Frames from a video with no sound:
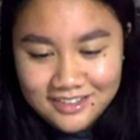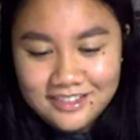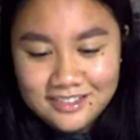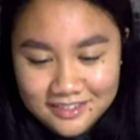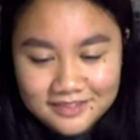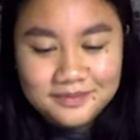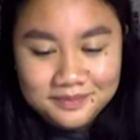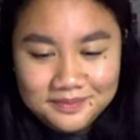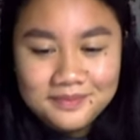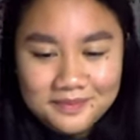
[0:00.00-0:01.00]
Thank you so
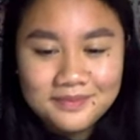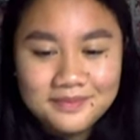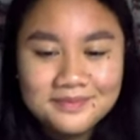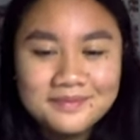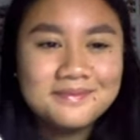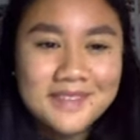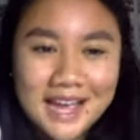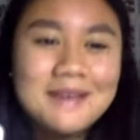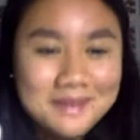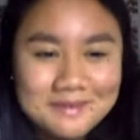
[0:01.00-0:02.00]
much, I appreciate that.
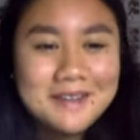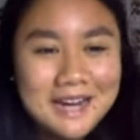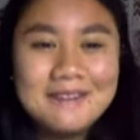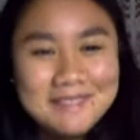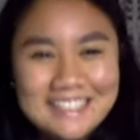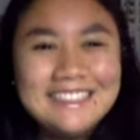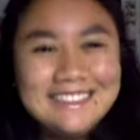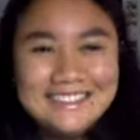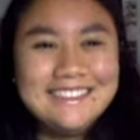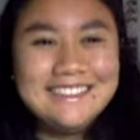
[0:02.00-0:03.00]
Thank
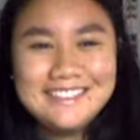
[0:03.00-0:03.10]
you.